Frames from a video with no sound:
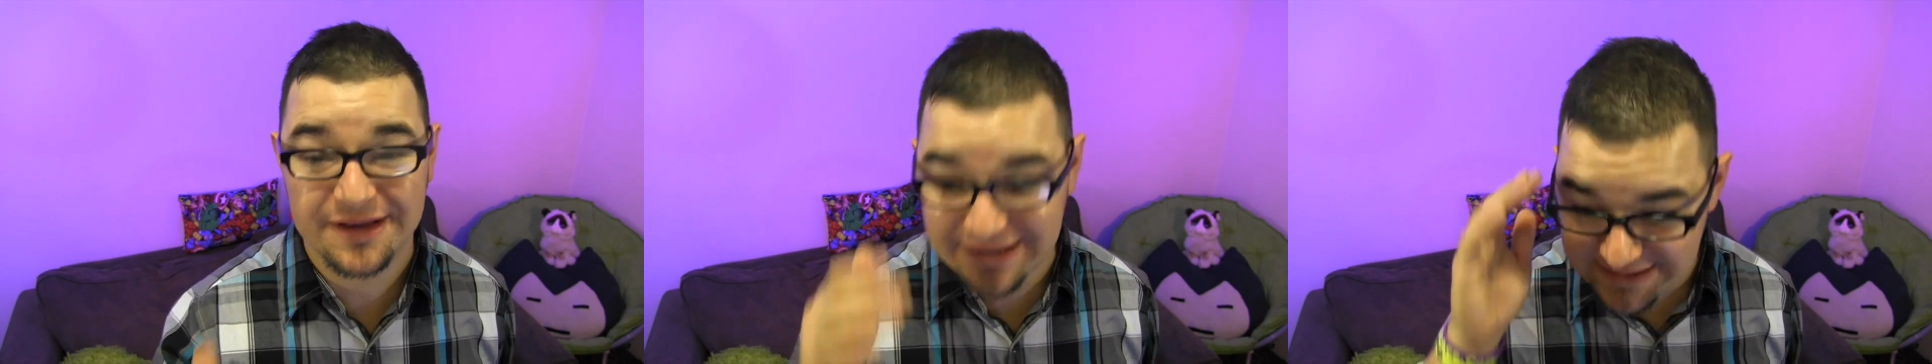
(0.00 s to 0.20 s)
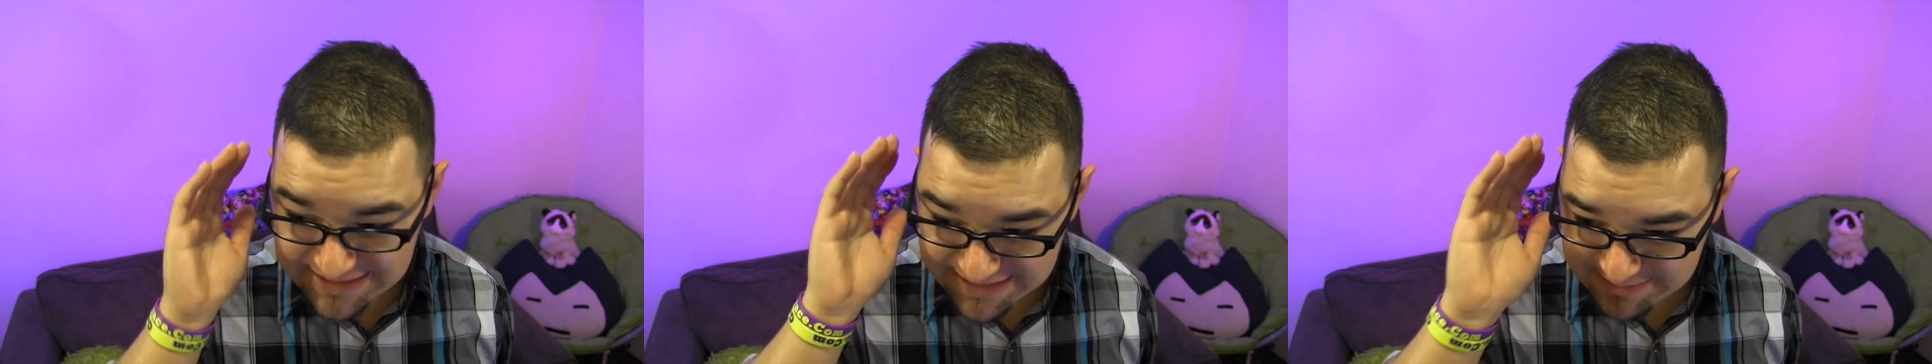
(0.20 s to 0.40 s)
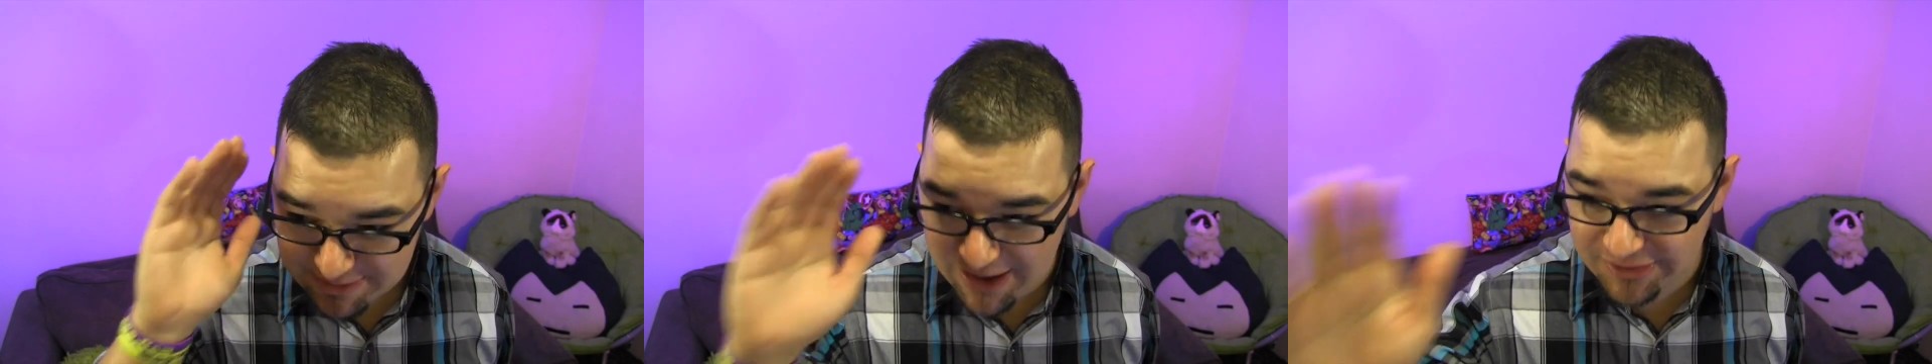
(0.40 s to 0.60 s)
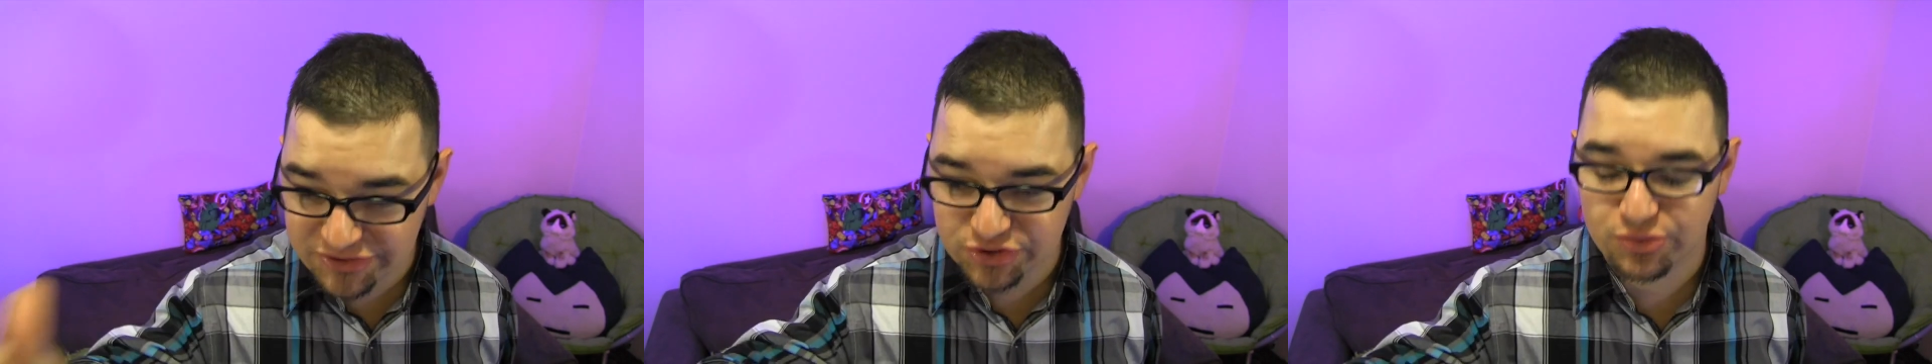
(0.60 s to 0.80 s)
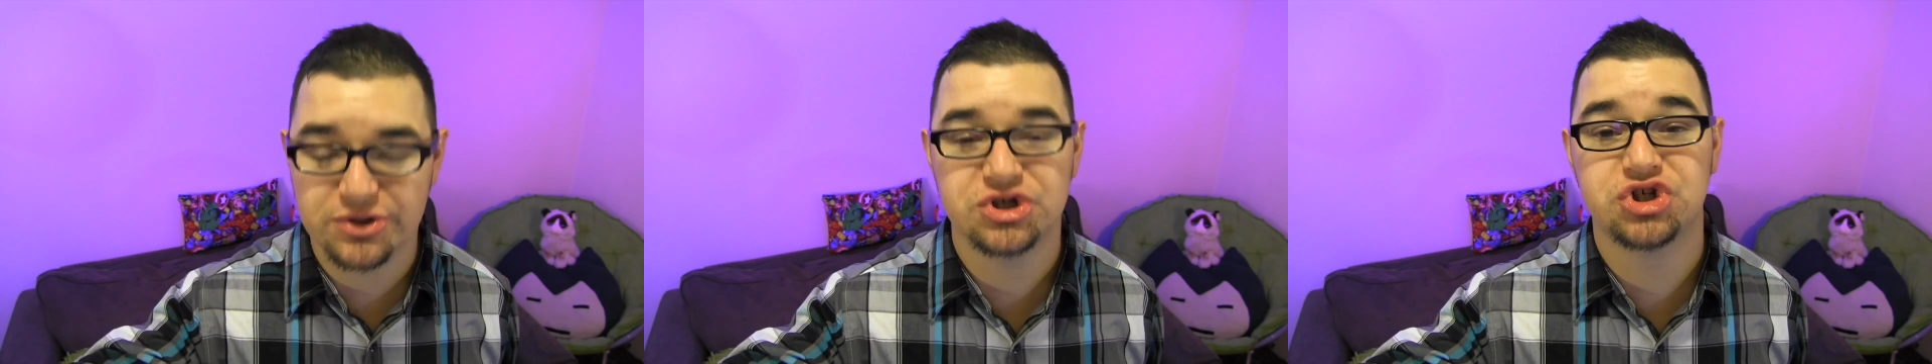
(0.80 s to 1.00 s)
He's about
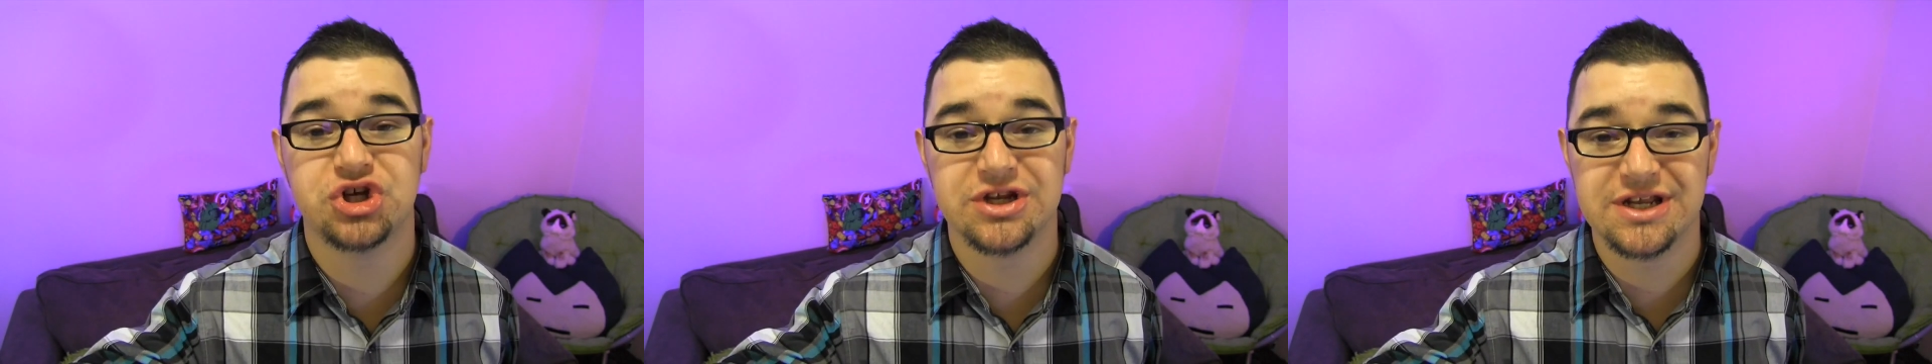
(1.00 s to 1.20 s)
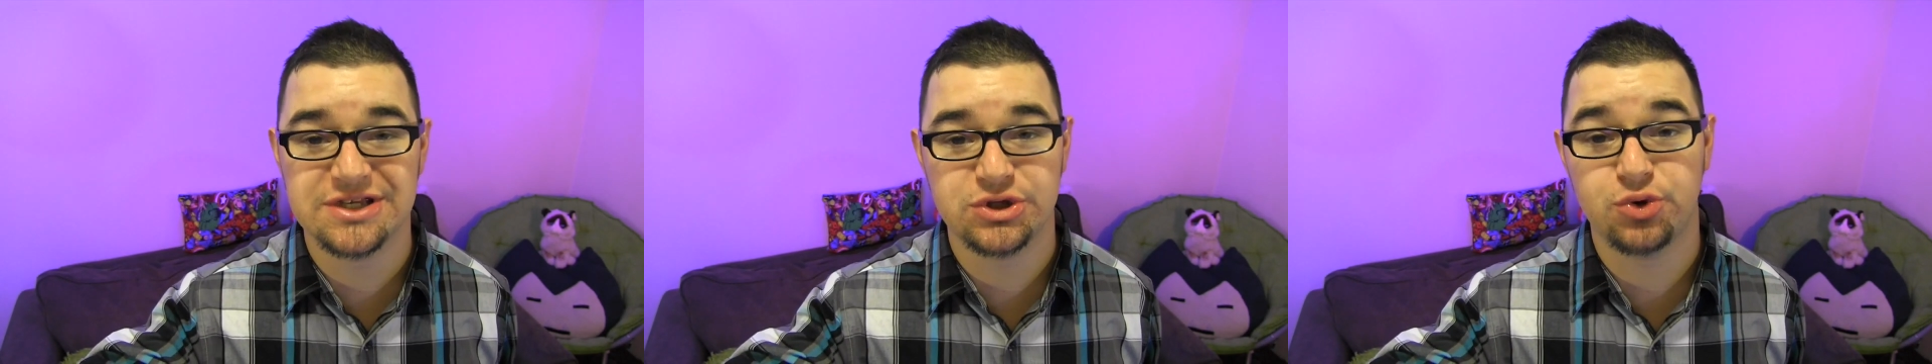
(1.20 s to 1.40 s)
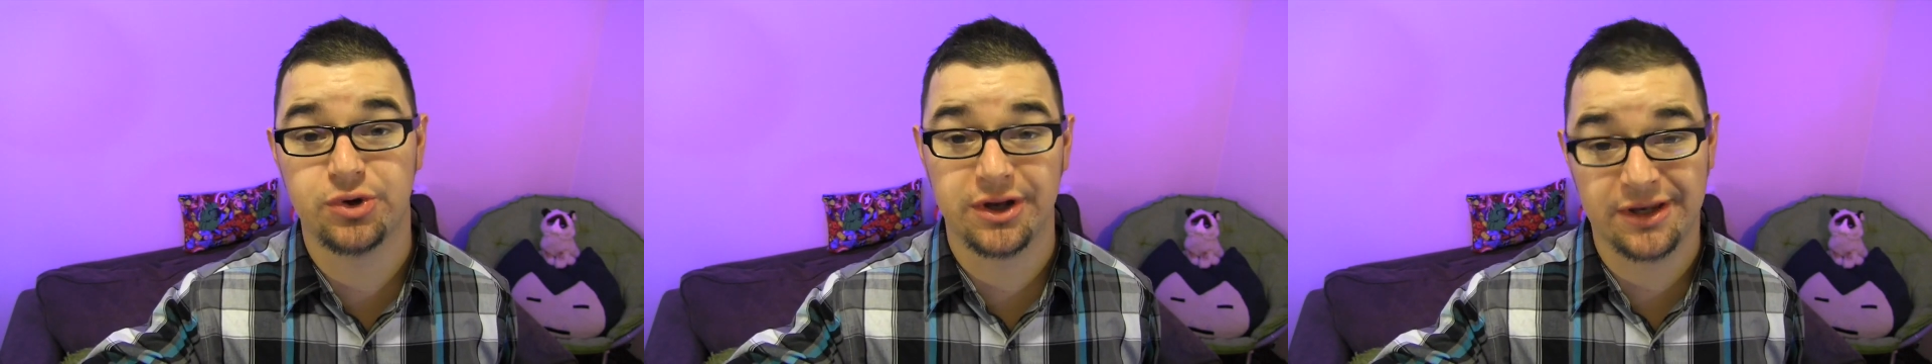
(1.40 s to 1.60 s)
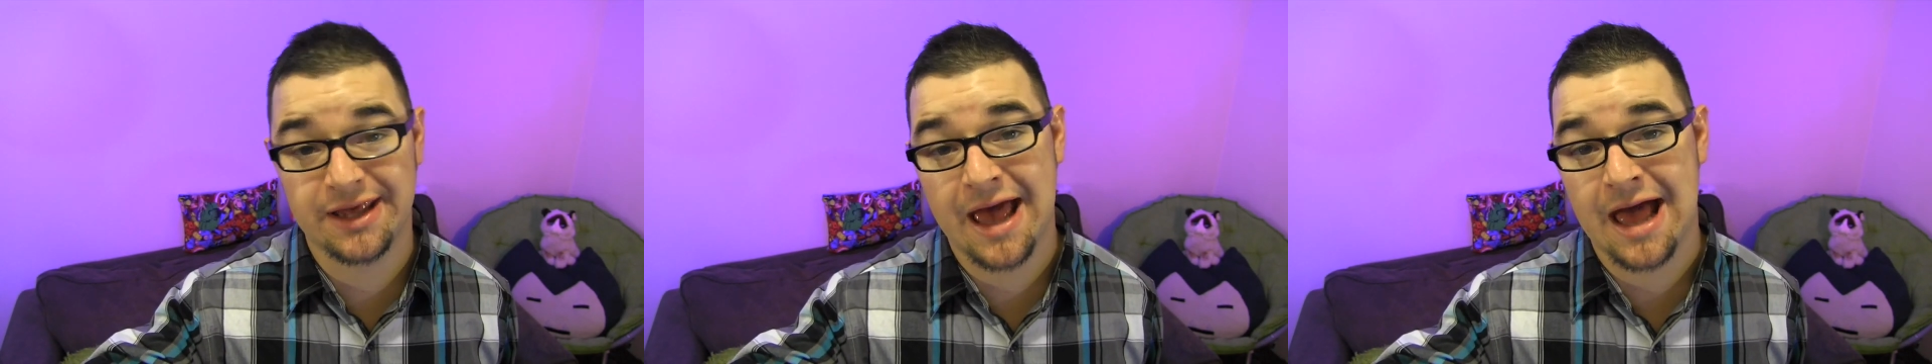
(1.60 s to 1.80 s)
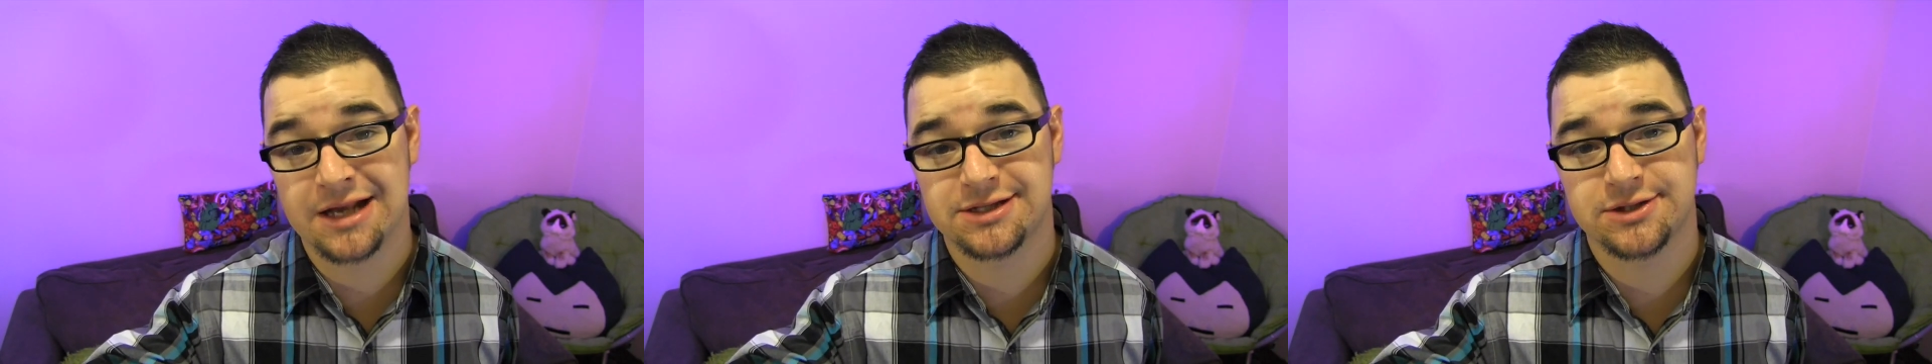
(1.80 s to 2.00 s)
as Christian as you
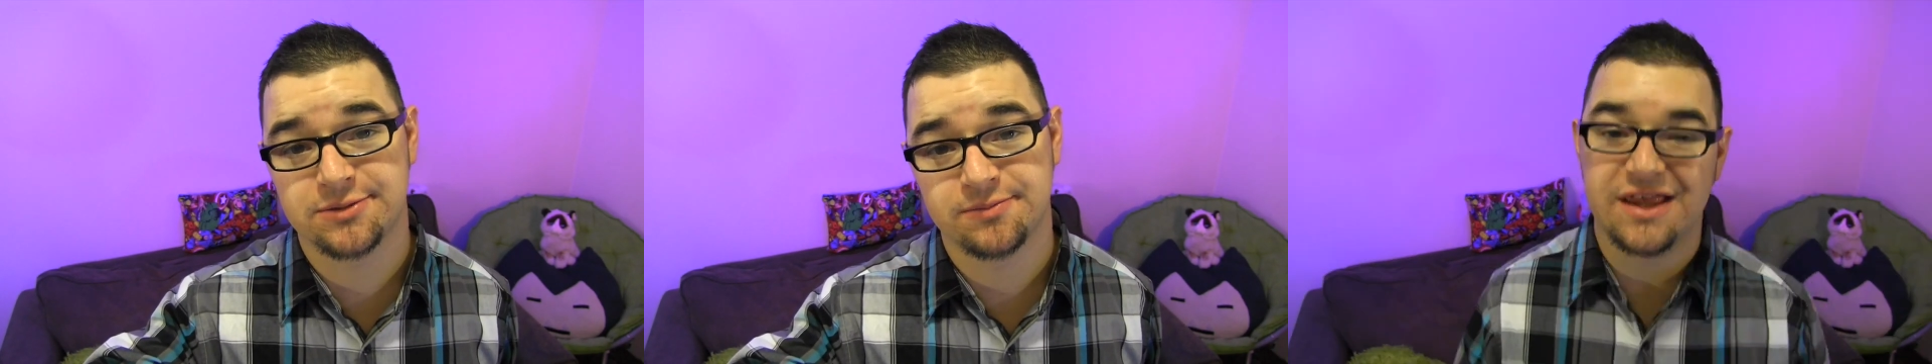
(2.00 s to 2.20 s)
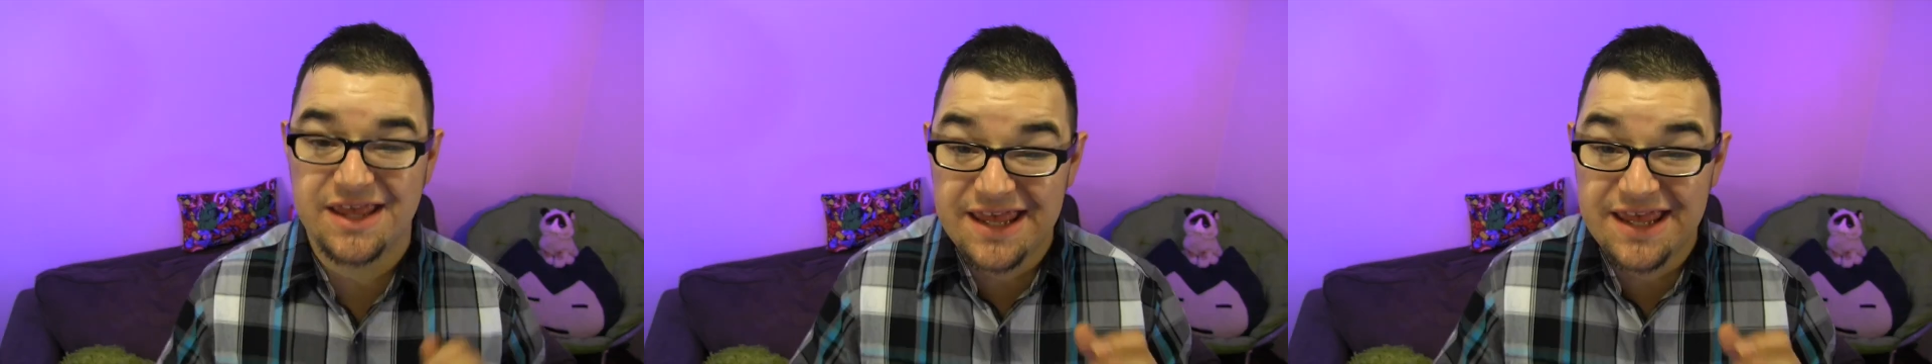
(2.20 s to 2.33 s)
can get.